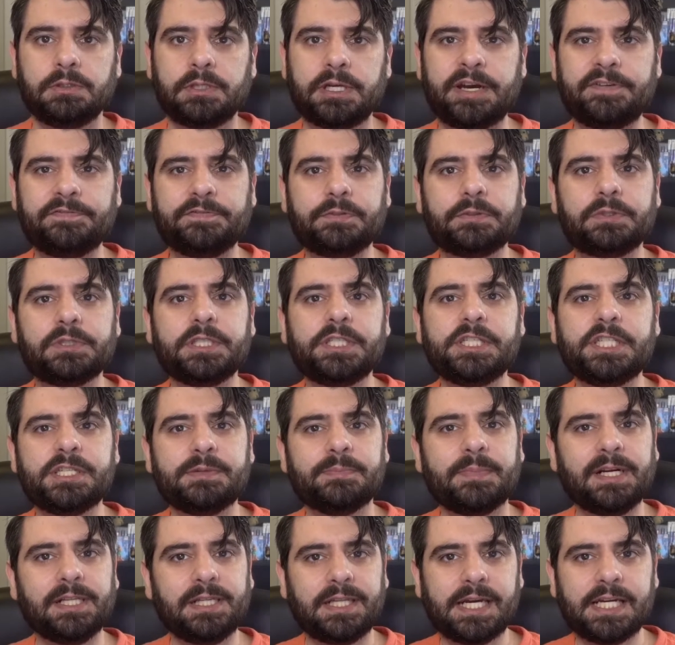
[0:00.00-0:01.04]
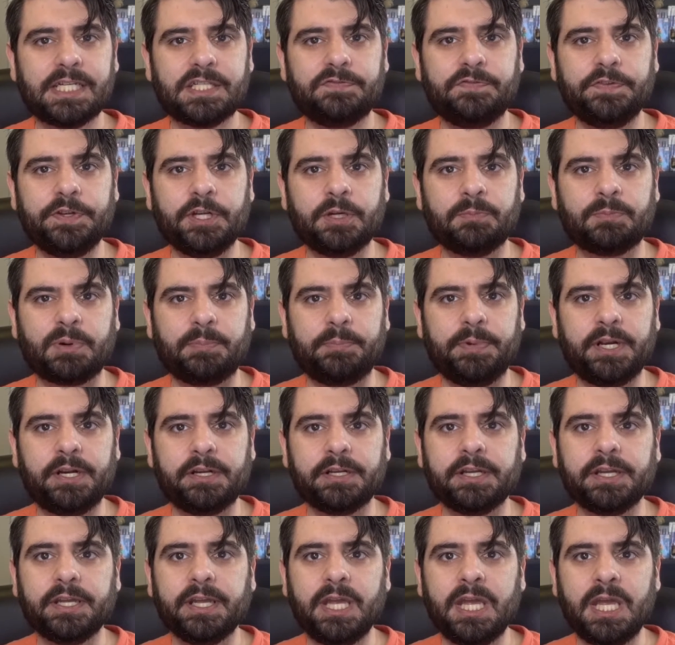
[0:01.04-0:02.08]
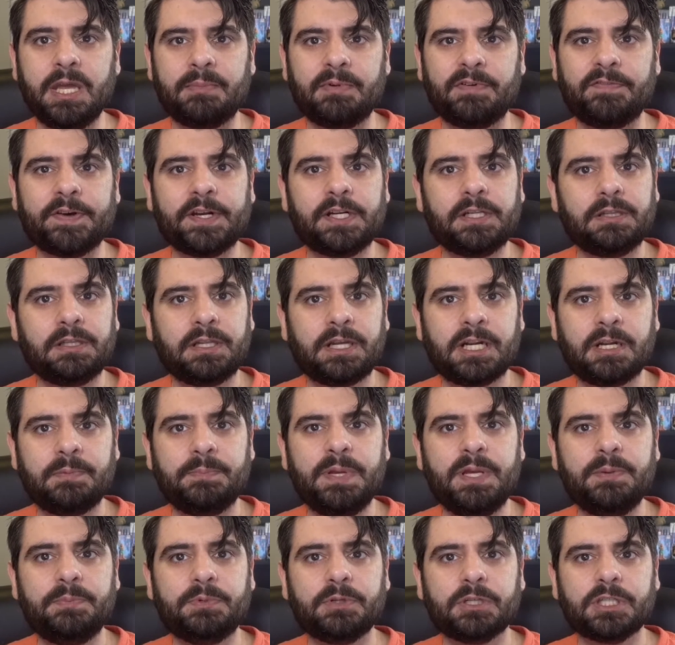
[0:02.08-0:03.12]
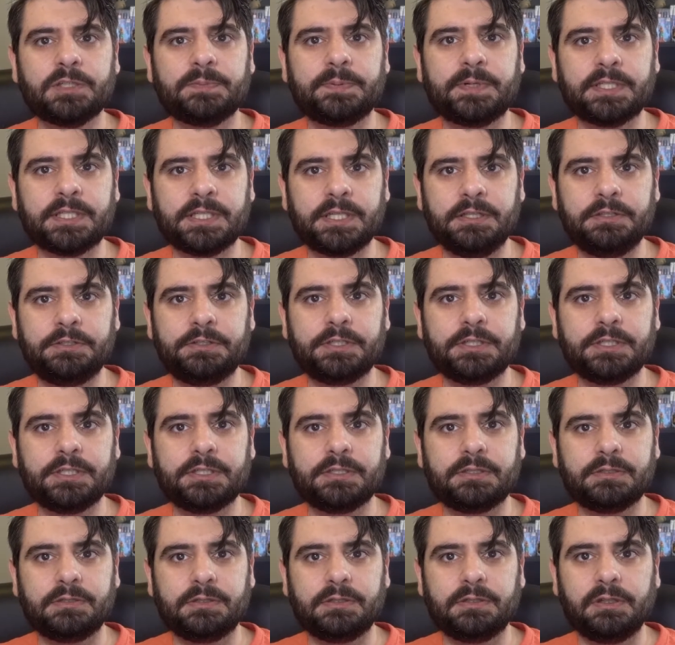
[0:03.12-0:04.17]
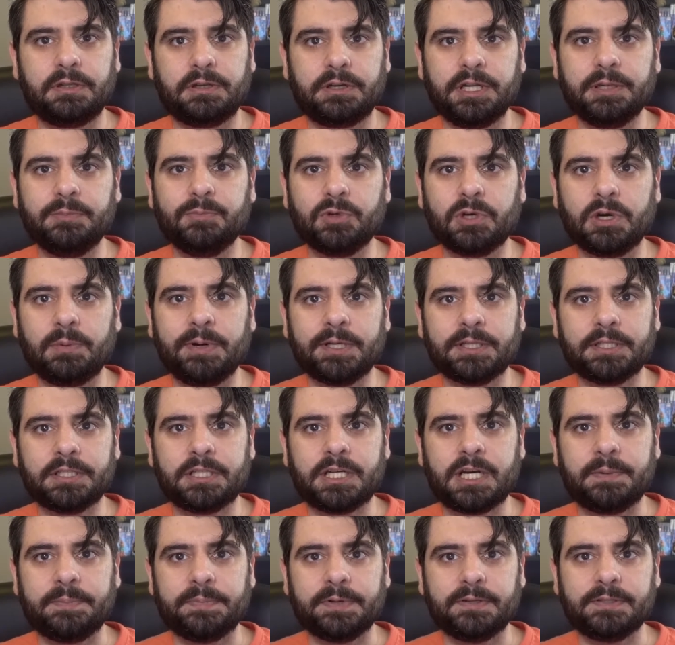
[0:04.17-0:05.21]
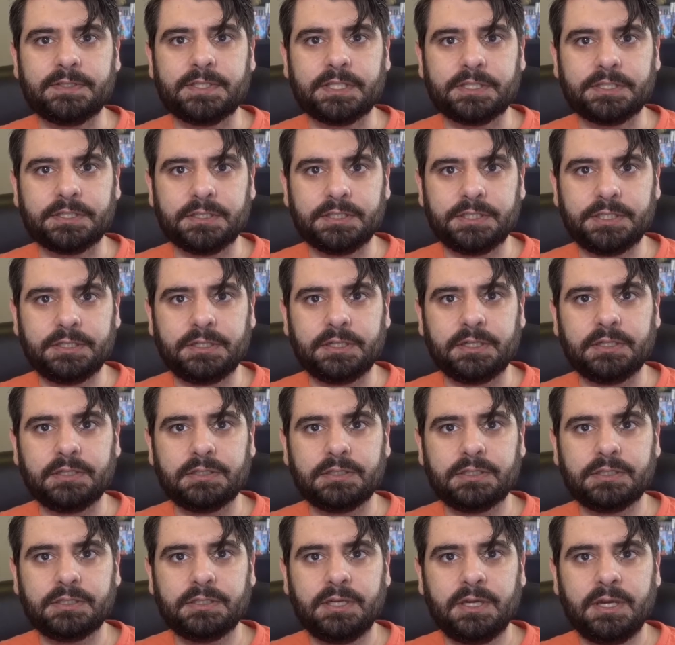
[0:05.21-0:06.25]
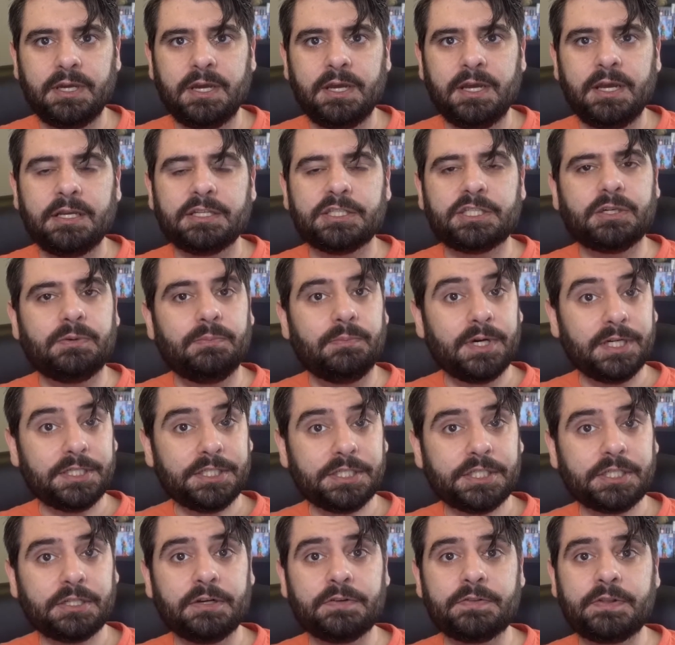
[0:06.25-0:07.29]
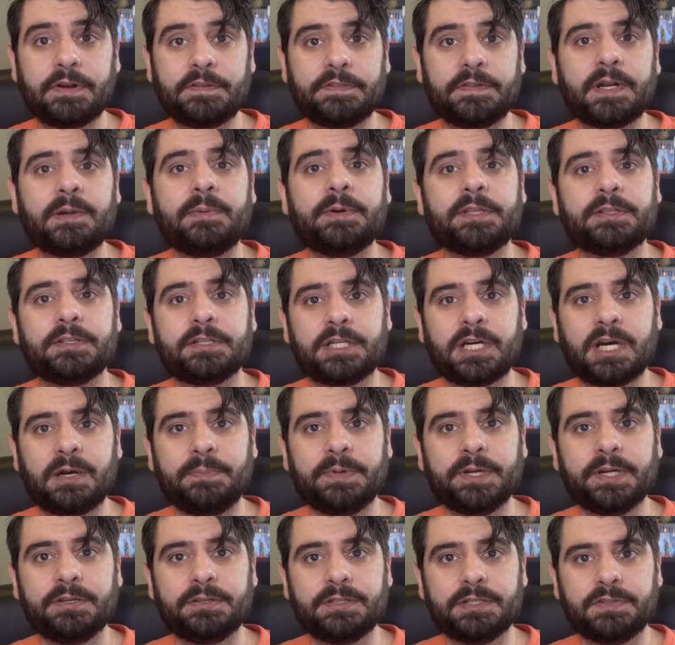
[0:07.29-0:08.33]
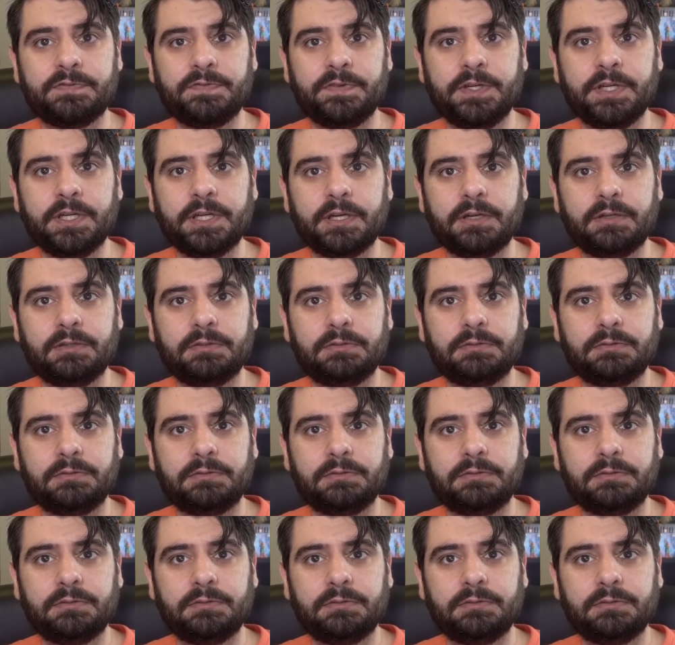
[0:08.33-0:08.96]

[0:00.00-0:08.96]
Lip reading: After releasing my last video on preparing a game, I've had a lot of people express interest on learning more about the topic of Session Zeros. So much so that I thought I'd make the topic of this video.